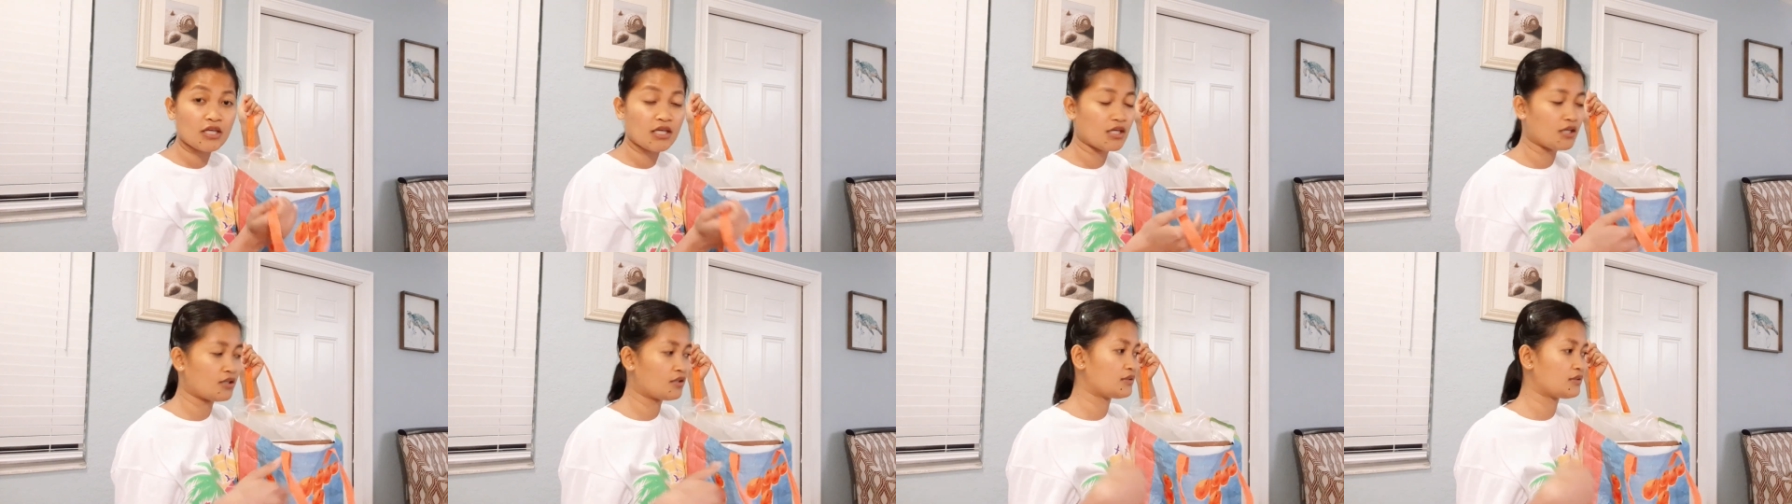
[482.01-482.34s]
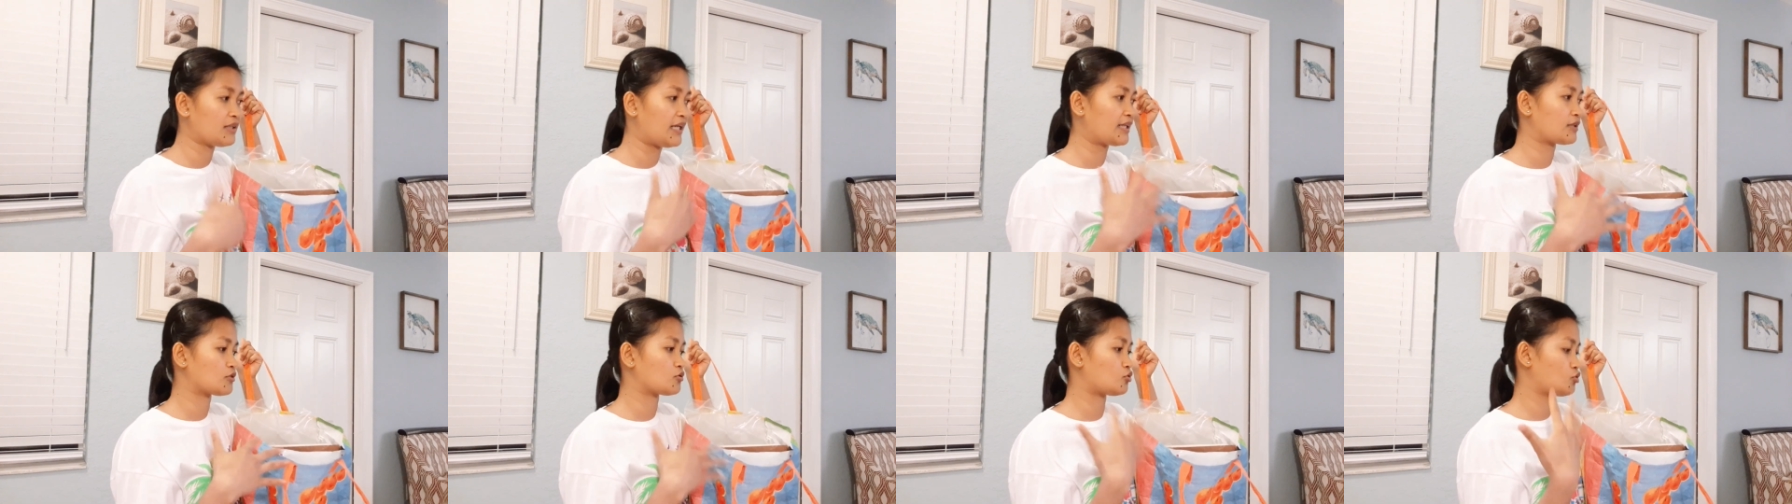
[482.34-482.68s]
here
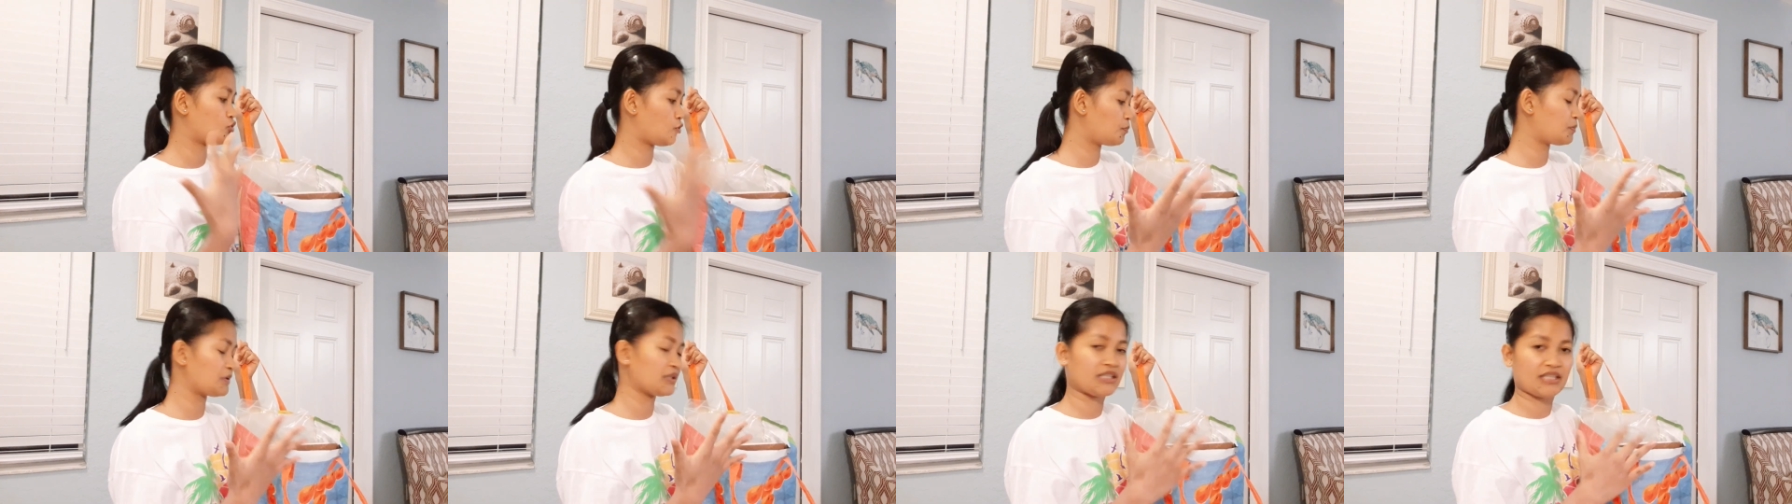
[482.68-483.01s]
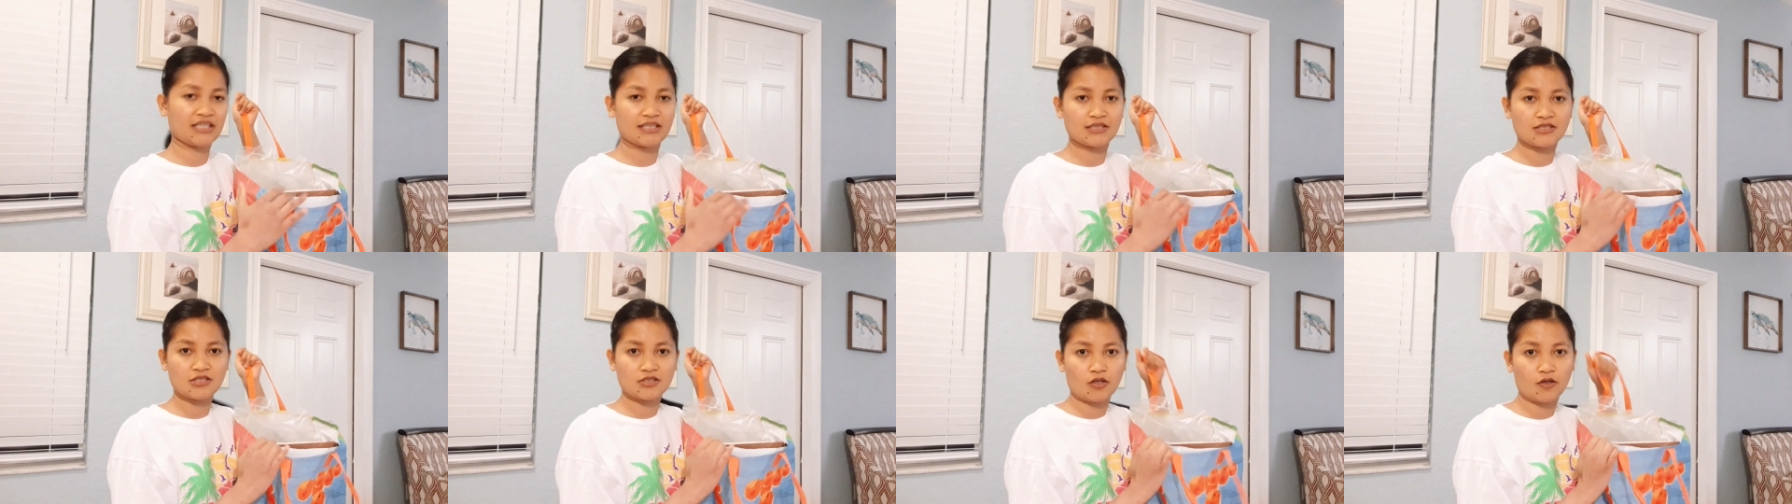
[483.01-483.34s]
like
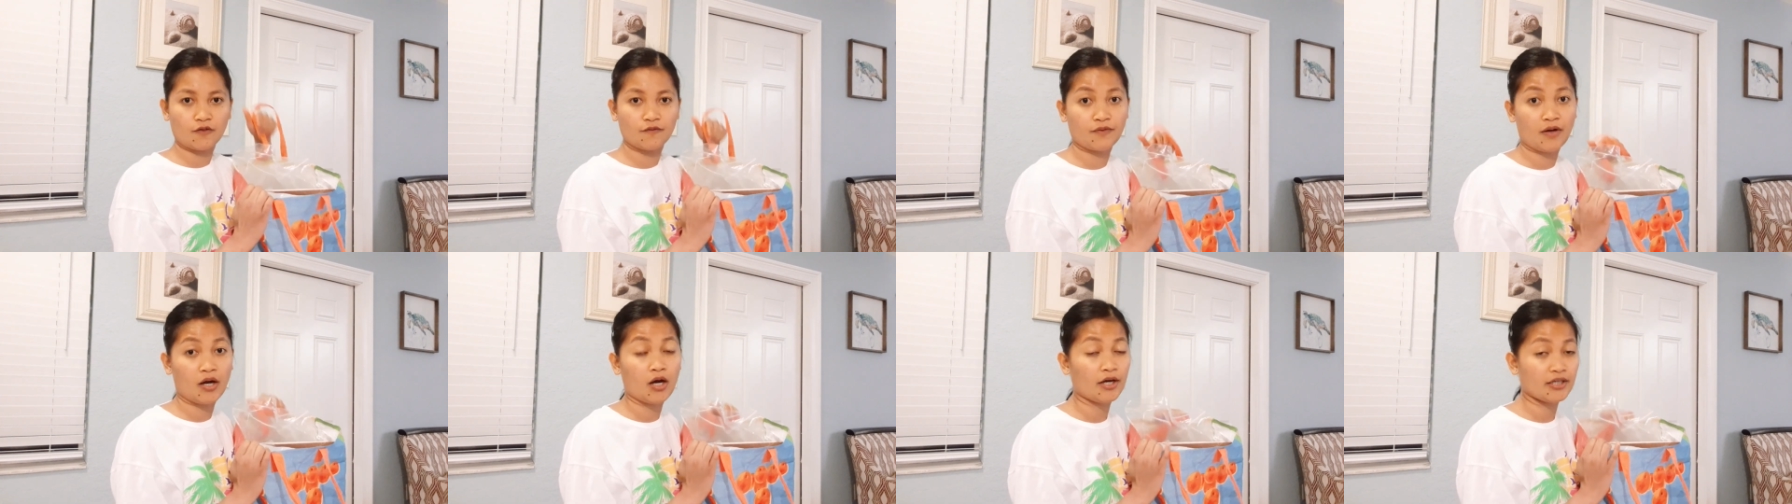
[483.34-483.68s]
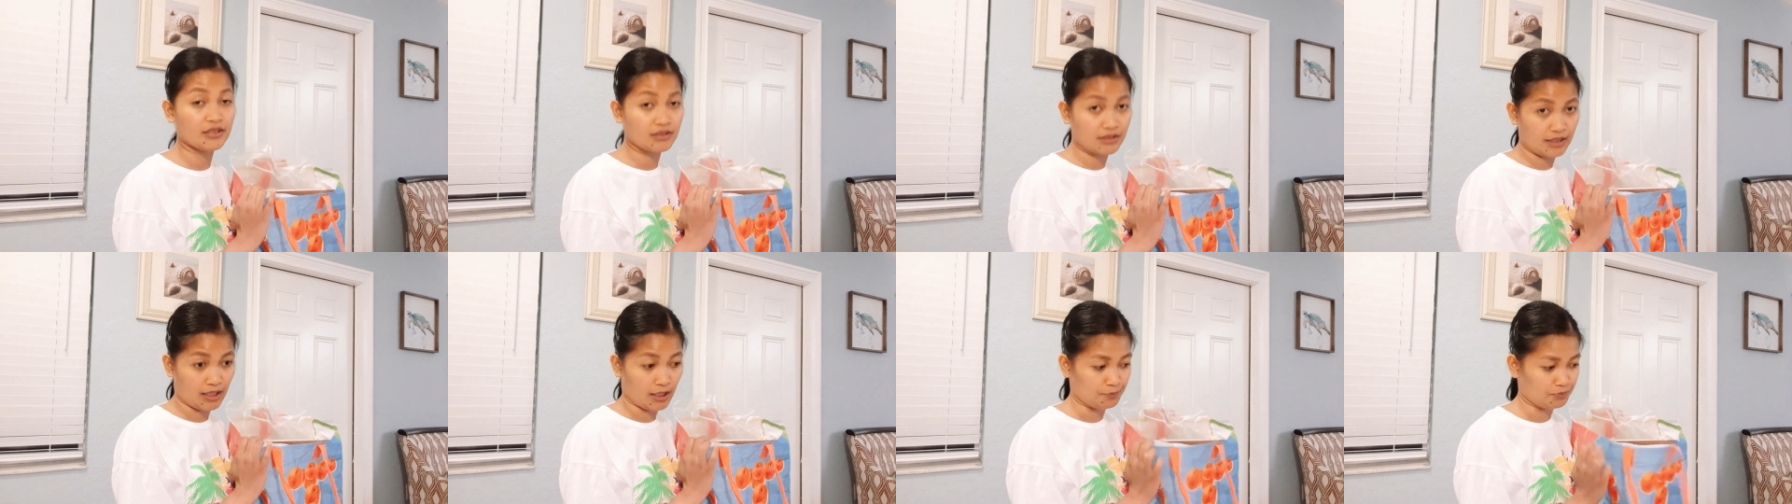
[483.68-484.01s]
duplicates of
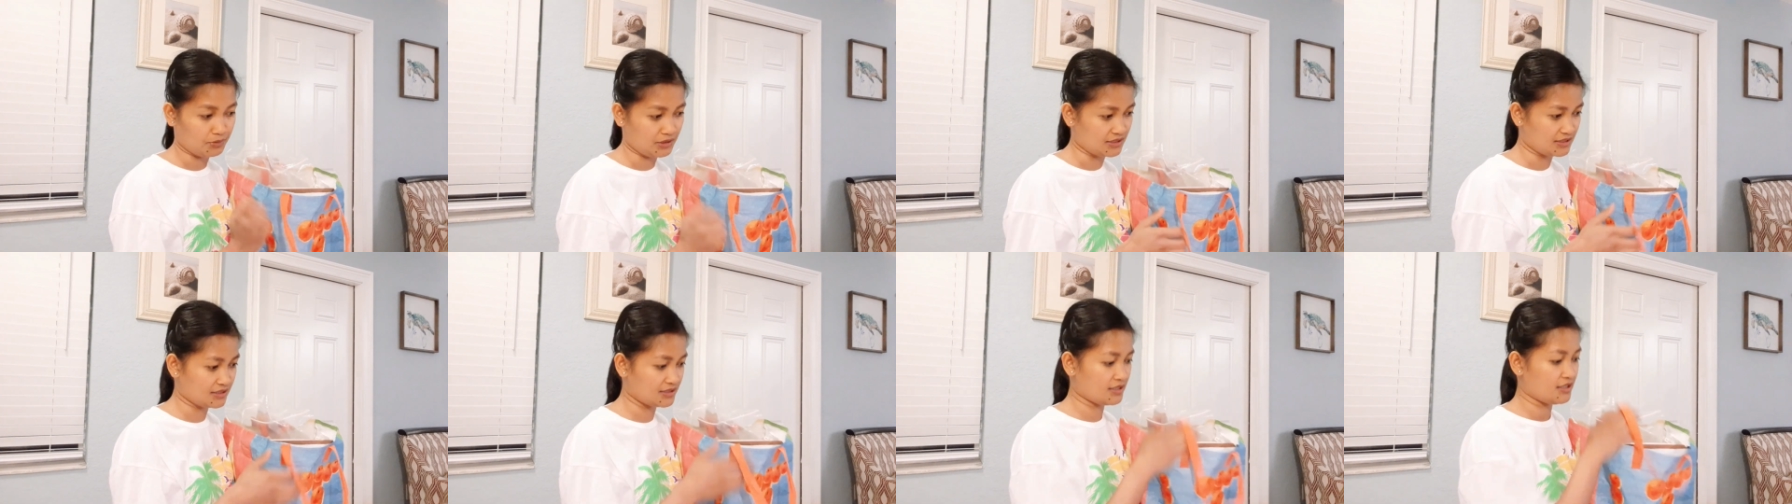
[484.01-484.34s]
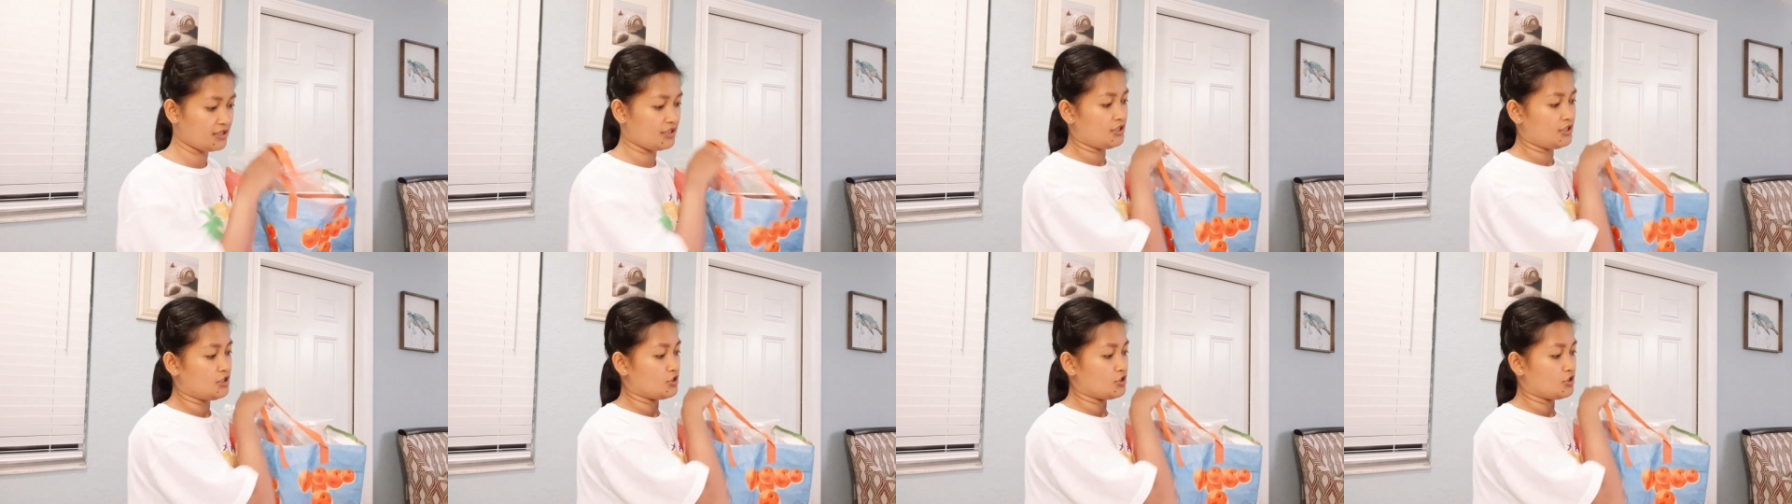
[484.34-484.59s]
hard copies.